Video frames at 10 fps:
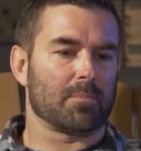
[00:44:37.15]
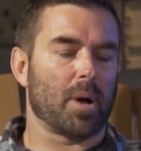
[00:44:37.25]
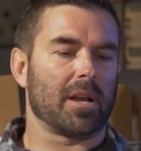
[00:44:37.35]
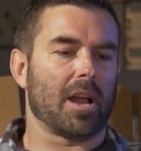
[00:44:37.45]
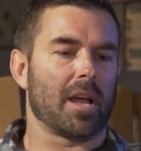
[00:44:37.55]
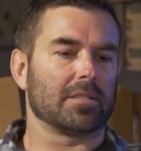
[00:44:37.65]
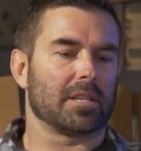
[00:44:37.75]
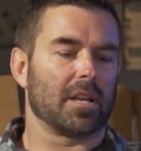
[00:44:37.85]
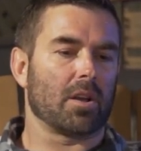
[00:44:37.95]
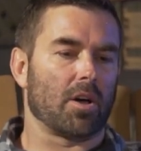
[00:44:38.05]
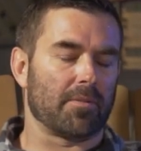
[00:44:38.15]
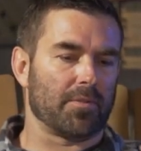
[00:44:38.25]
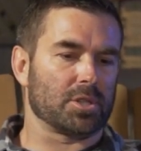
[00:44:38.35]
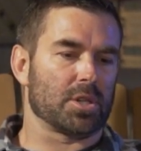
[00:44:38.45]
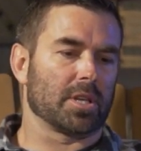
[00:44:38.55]
By 19,
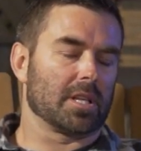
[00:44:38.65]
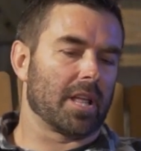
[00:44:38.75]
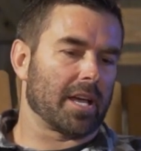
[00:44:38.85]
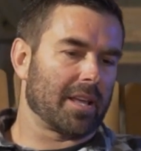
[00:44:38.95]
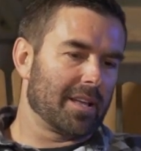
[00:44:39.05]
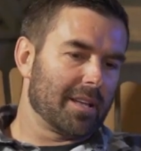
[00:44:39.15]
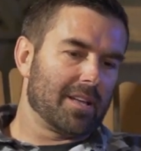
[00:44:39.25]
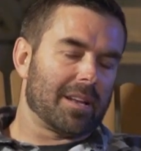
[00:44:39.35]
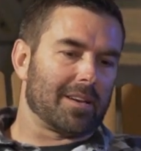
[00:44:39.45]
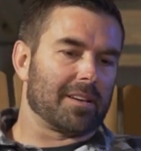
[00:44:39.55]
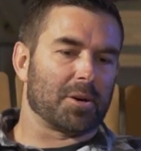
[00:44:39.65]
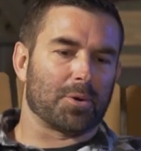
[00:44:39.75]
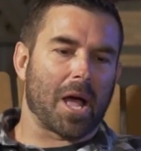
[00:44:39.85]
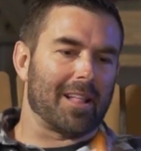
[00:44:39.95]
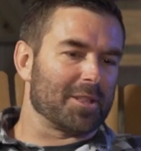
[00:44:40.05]
unofficially, like, you know,
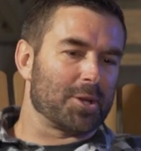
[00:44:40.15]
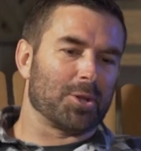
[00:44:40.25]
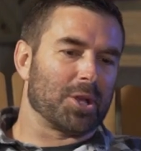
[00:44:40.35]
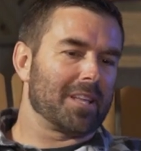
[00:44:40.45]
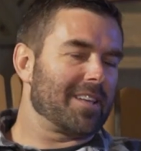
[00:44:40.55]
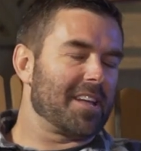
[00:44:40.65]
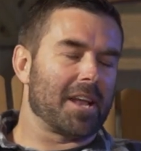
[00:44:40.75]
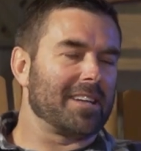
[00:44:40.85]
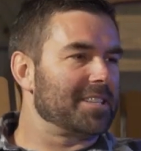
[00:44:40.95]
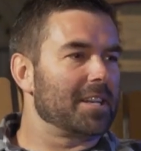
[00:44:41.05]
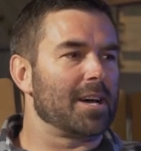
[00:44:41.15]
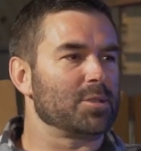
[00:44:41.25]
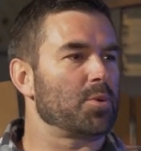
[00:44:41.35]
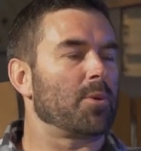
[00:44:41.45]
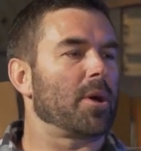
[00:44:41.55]
not legally, at 19, I
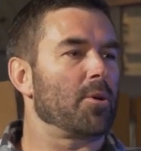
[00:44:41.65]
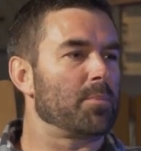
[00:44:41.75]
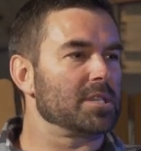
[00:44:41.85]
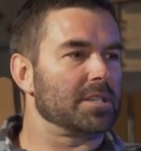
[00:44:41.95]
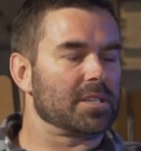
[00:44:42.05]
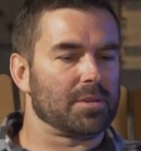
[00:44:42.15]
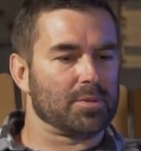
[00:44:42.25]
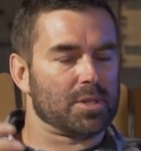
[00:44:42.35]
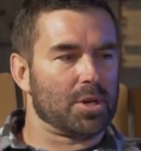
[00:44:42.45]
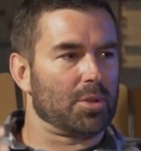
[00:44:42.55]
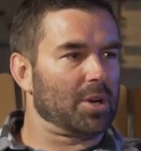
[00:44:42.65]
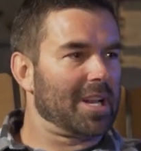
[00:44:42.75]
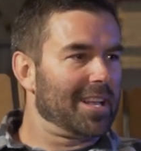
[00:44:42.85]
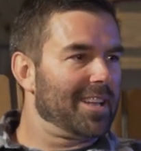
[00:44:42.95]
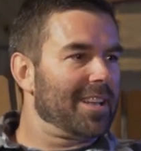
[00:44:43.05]
was running my own business. It was another,
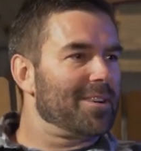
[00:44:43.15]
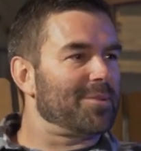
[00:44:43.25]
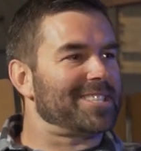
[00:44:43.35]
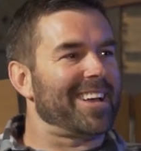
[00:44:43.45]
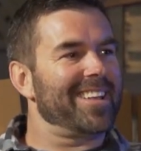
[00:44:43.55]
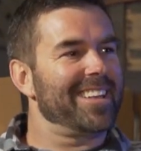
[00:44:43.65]
what's that?